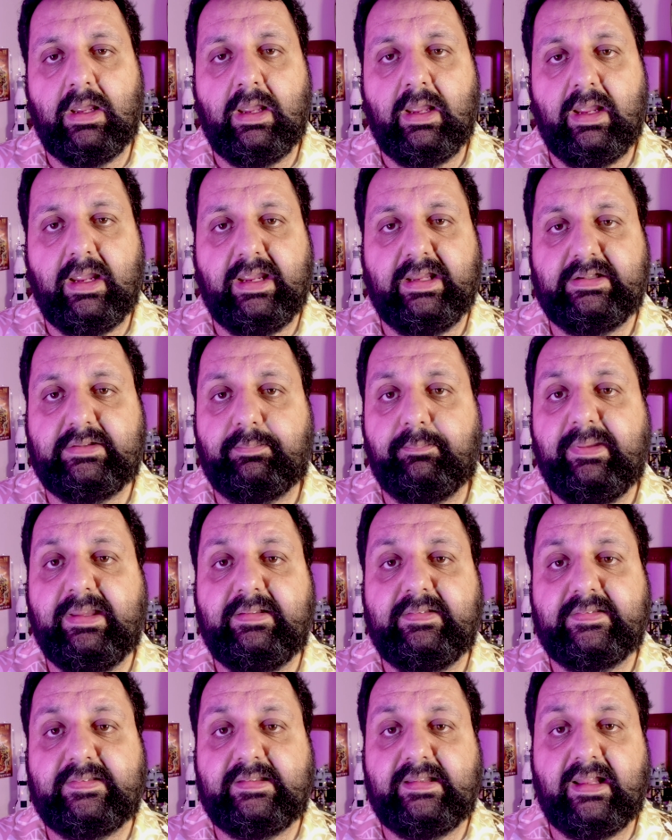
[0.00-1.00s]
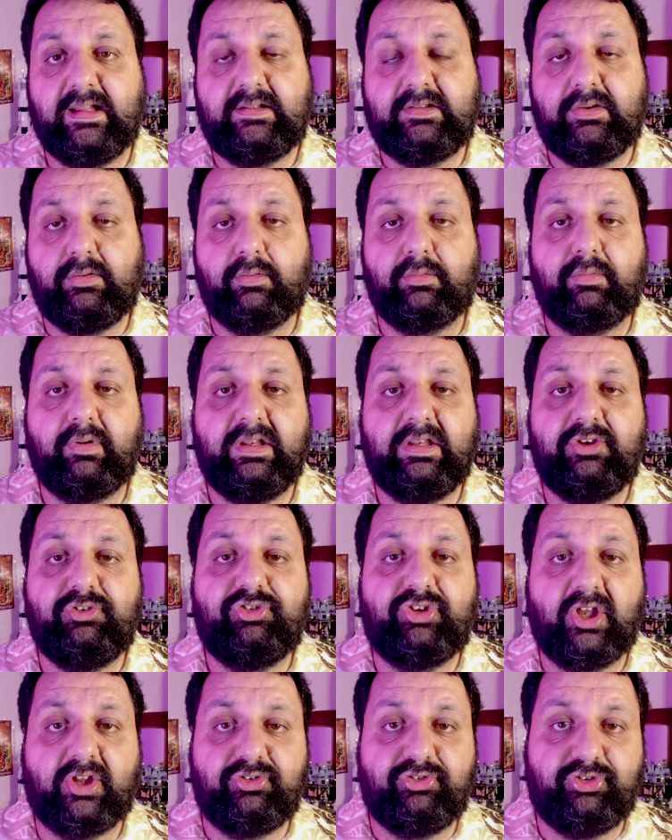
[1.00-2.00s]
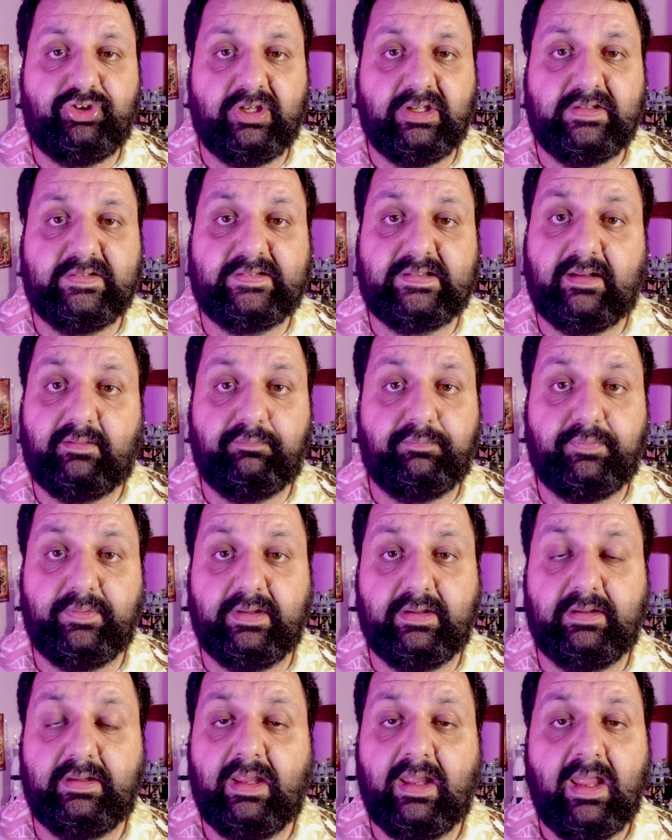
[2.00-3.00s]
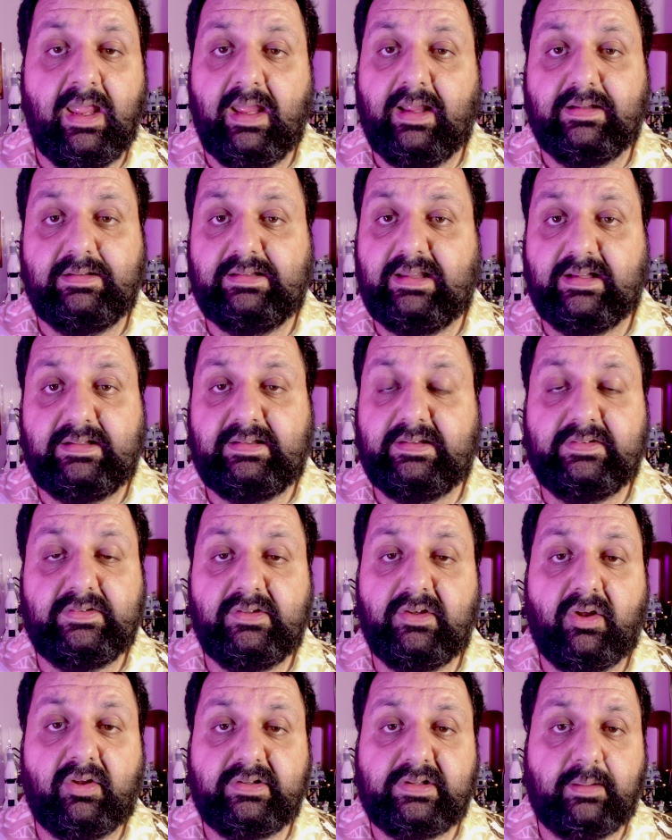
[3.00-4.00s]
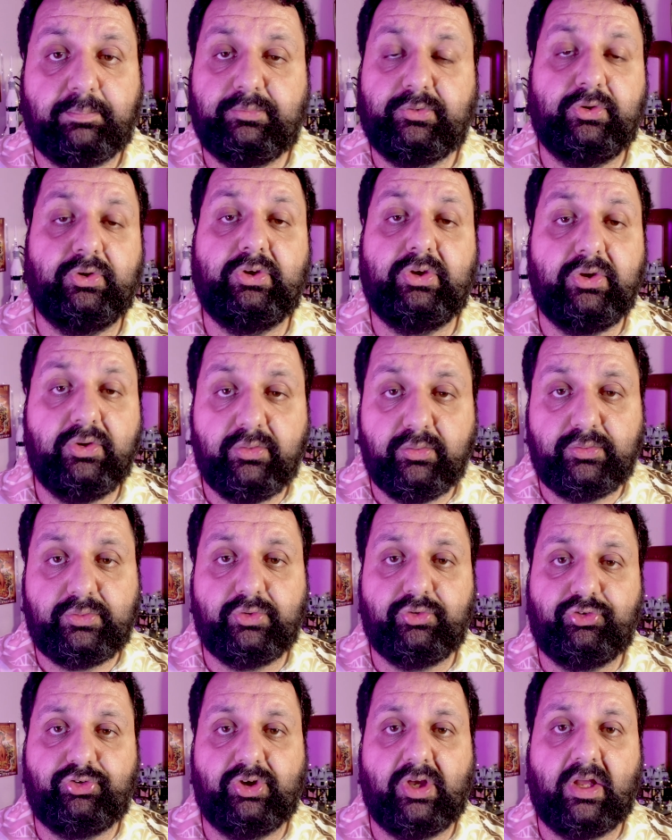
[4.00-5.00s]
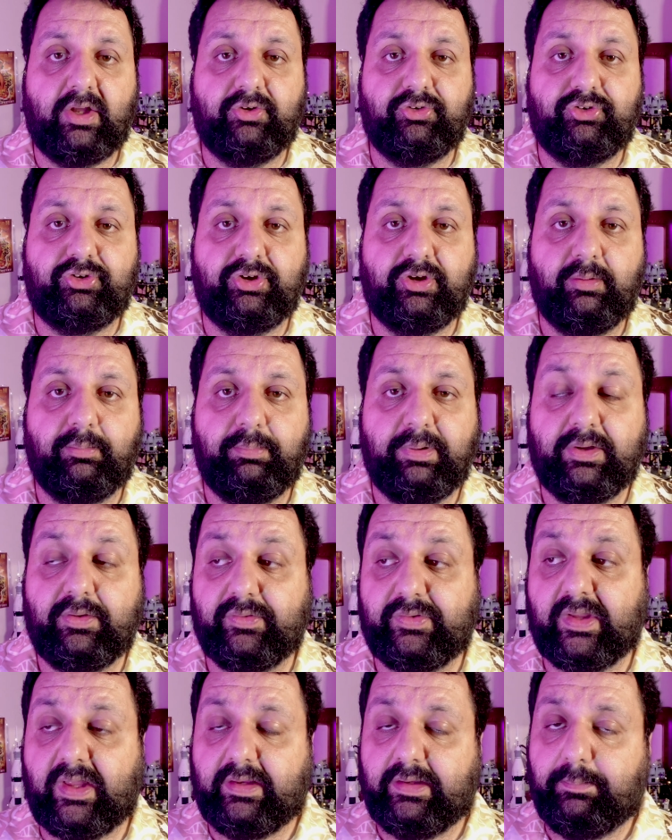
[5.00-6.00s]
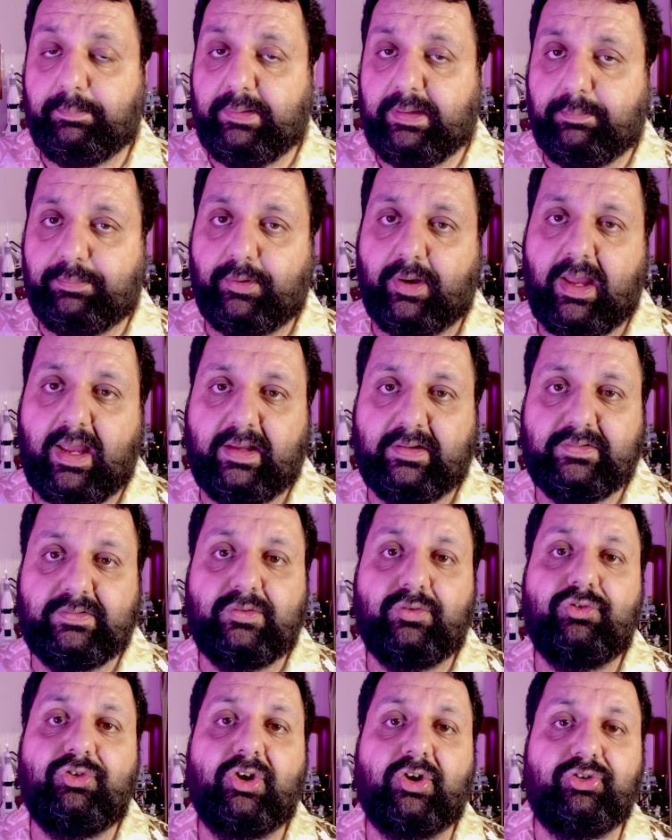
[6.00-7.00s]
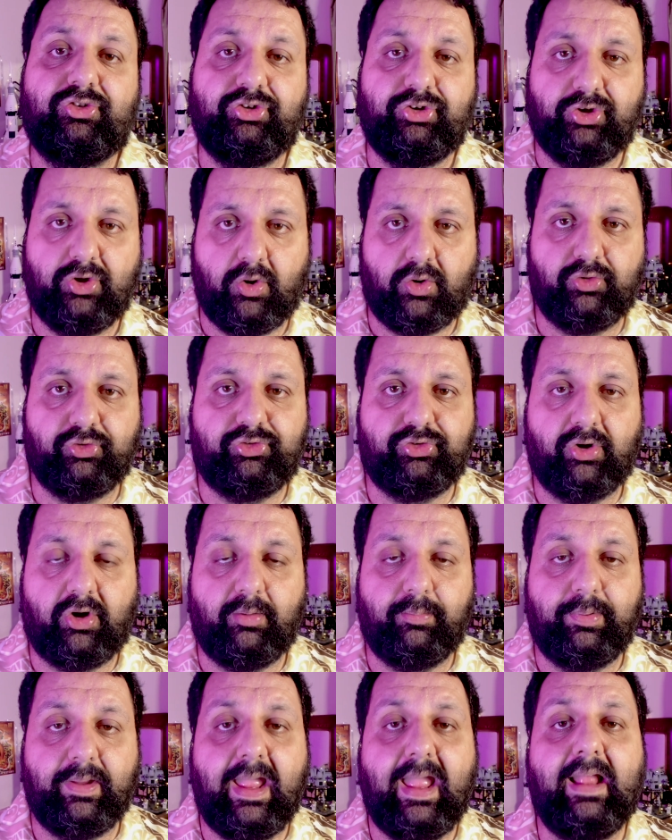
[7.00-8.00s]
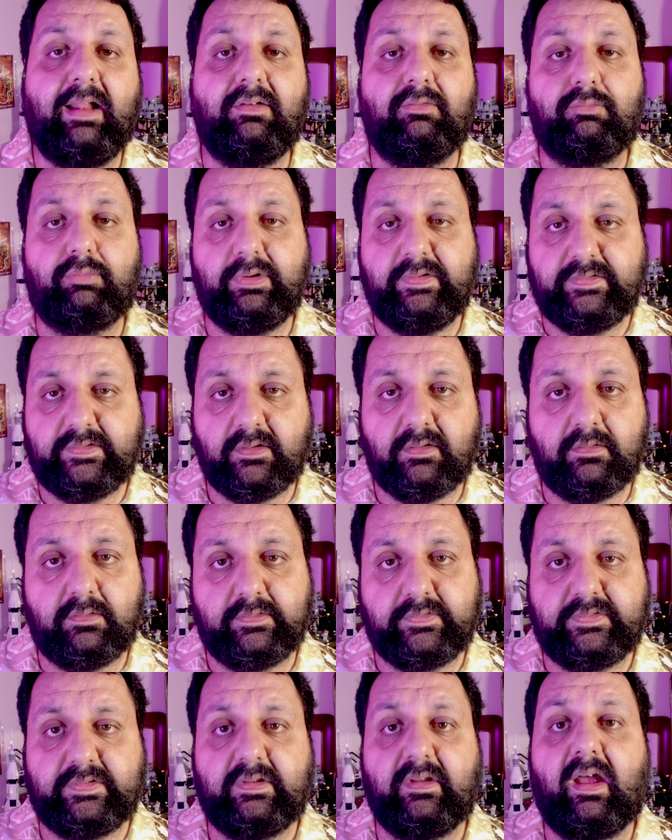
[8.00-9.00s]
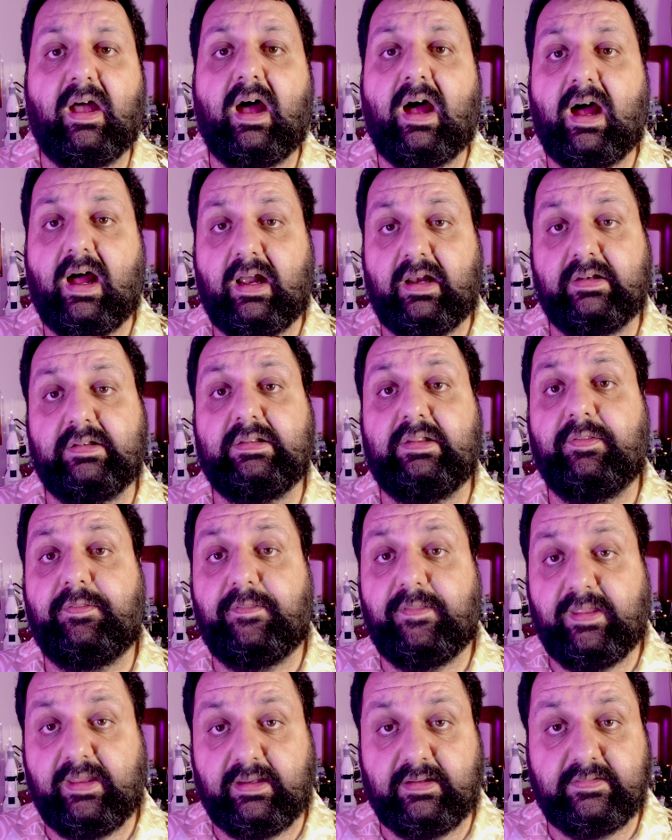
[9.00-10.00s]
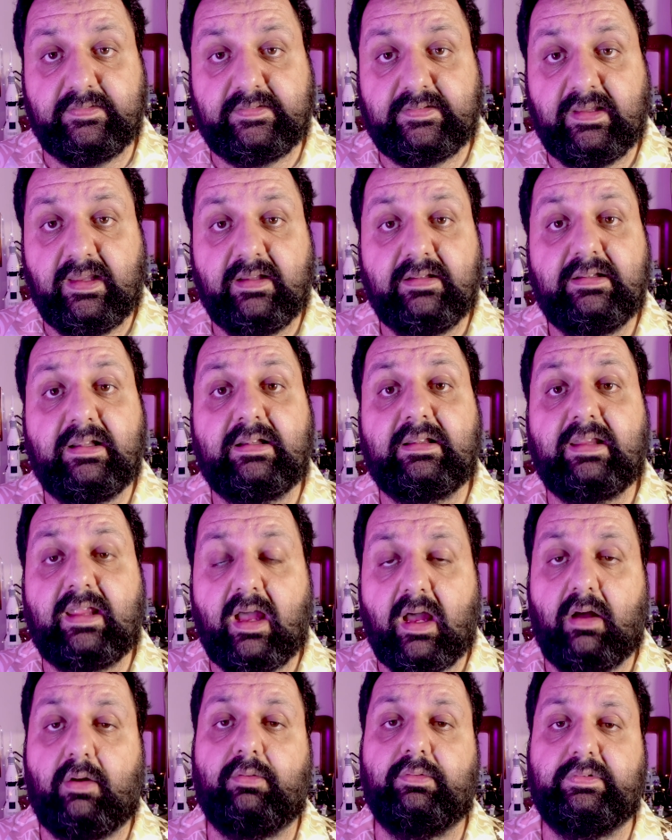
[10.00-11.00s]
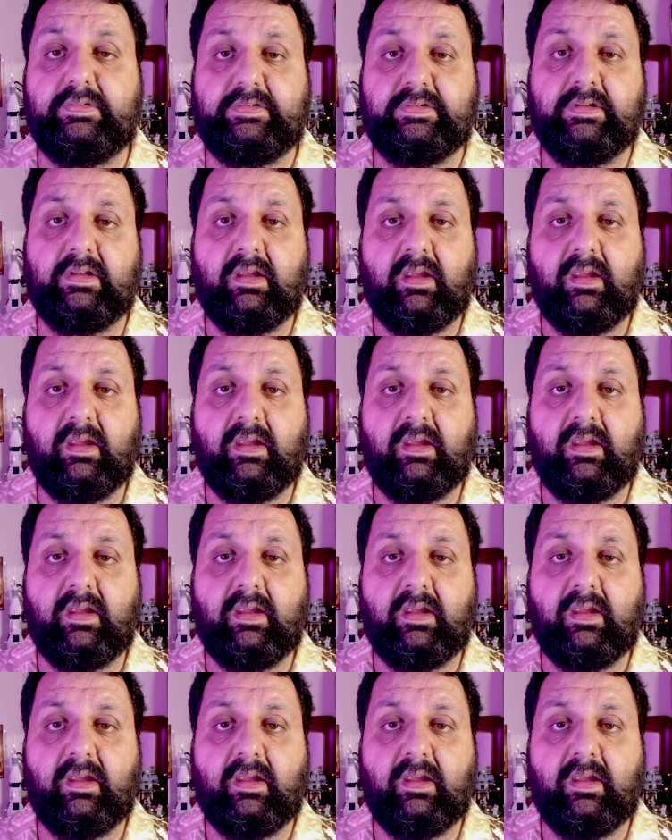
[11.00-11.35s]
it means that you're already judging something that is not up to you to judge, because other people have to judge your job, and results are the things that counts